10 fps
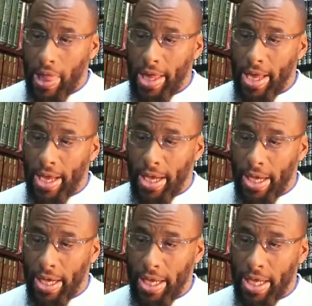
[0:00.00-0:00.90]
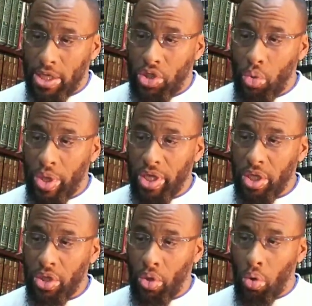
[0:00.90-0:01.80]
uh, and doing
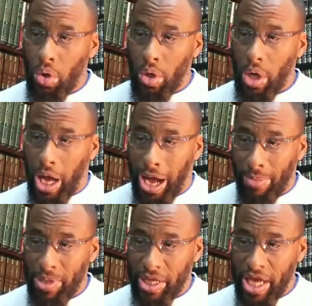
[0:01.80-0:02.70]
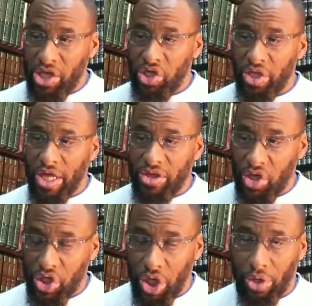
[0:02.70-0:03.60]
your obligation that the
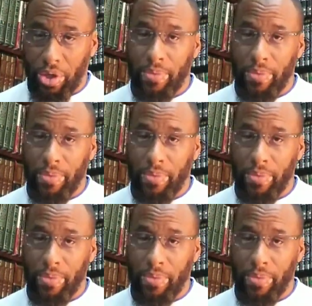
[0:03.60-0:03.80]
shara